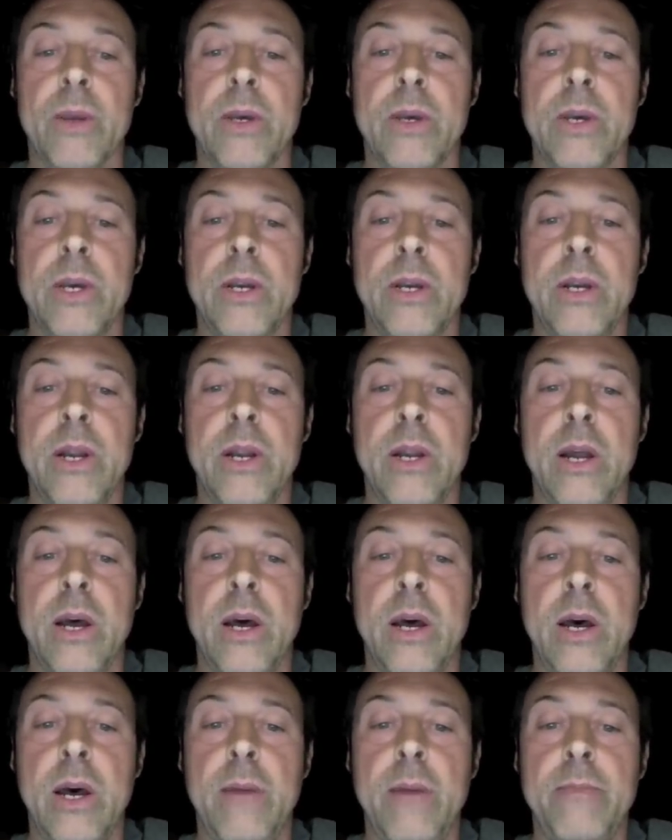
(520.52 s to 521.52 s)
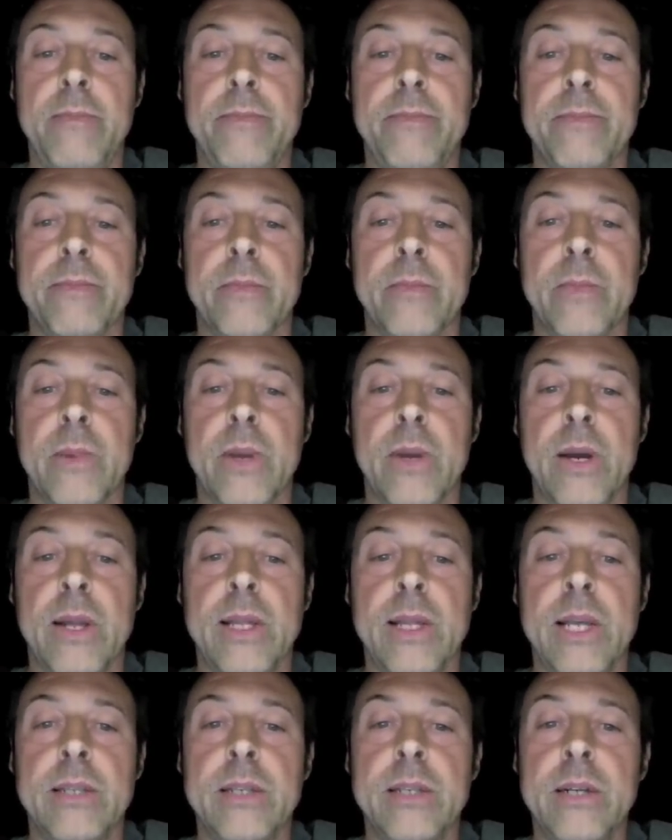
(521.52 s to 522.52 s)
Good.
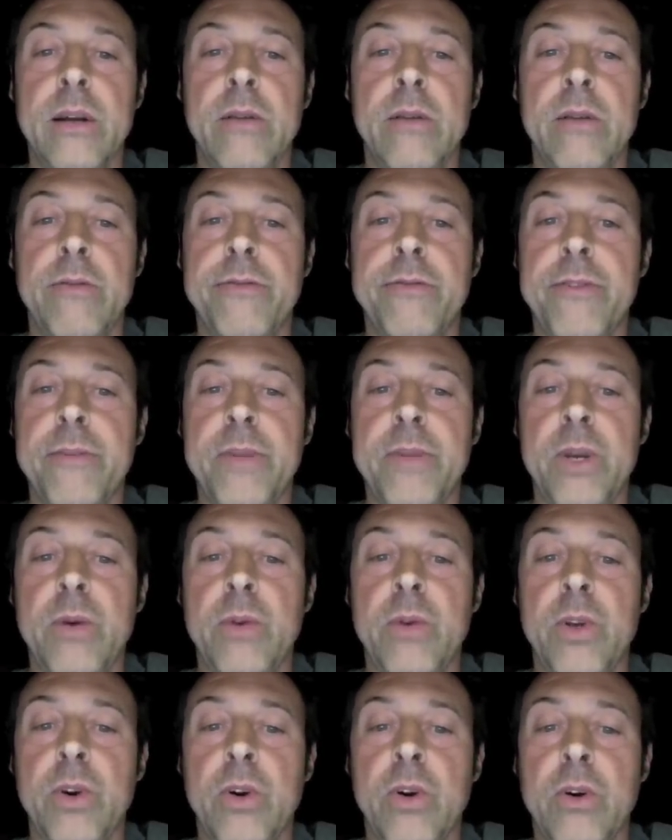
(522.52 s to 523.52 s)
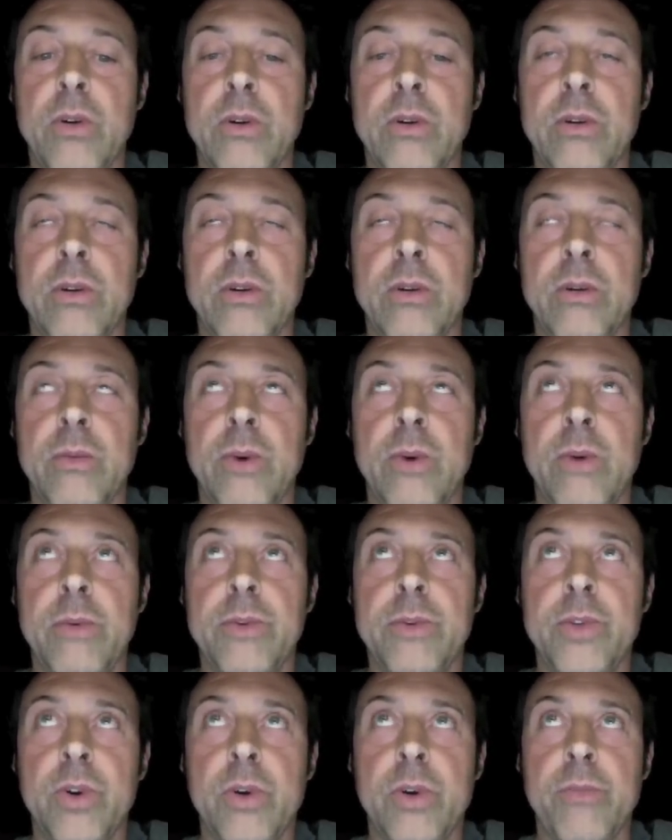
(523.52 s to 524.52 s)
I'd like to know from you what
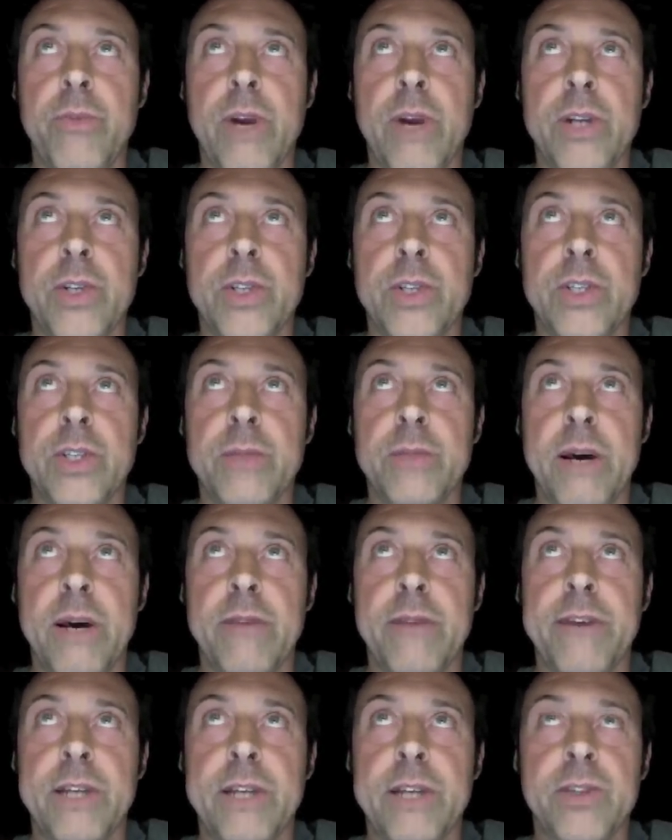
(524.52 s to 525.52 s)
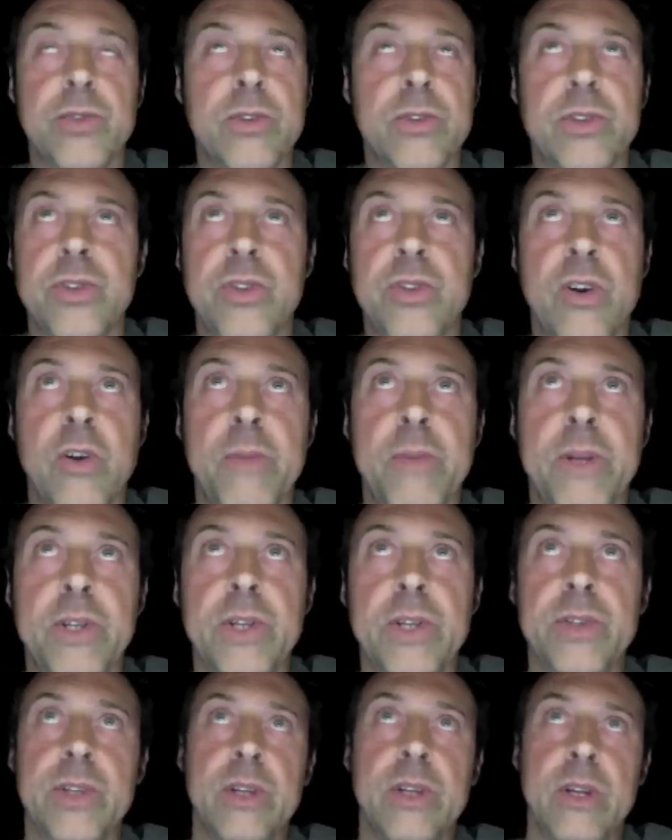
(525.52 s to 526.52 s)
was your impressions about fascial stretch therapy?
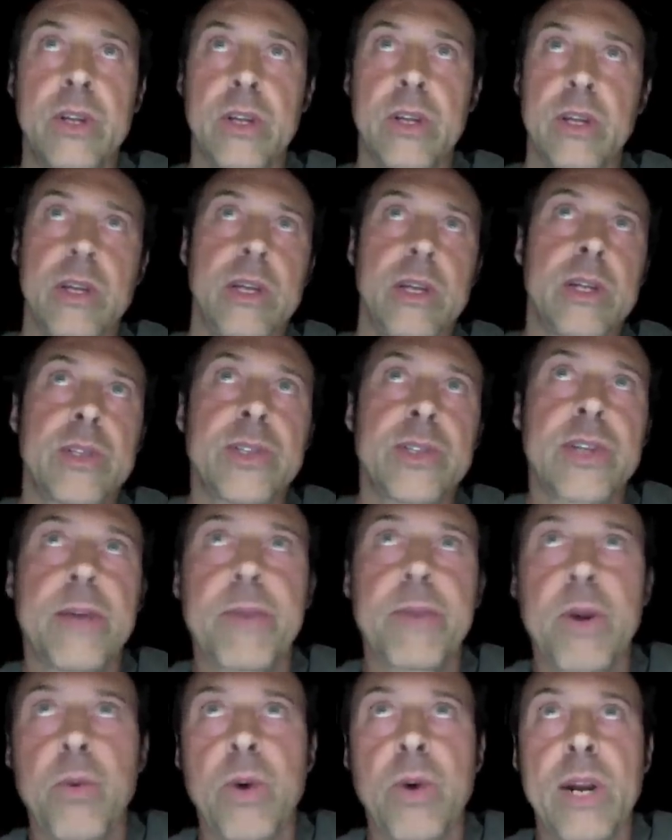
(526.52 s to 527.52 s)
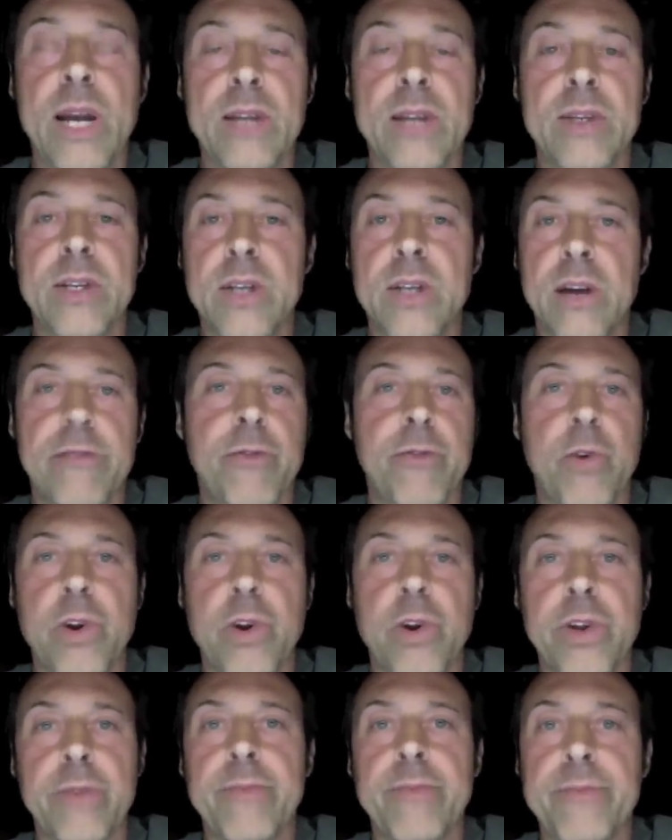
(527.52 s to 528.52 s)
Just in a summary, what has it done
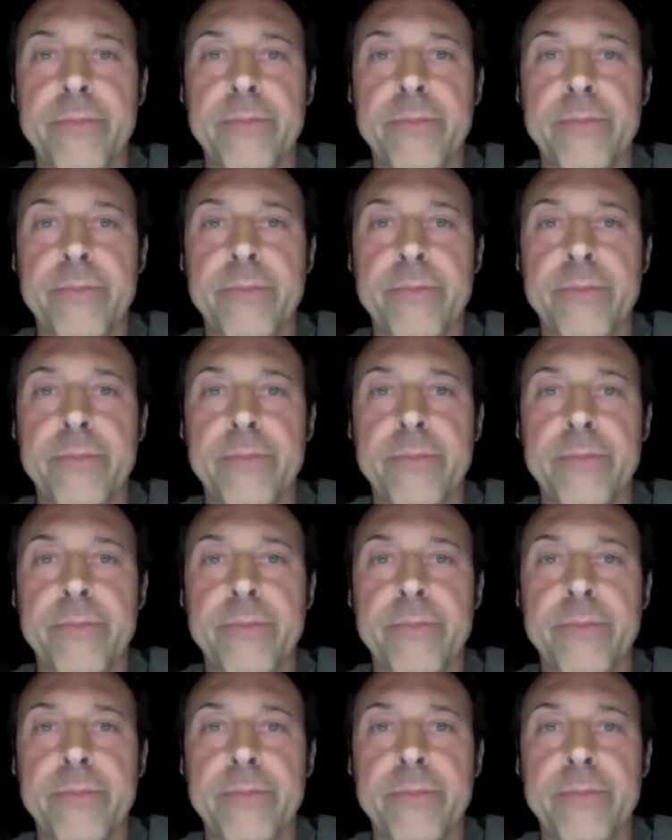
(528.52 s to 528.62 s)
for you?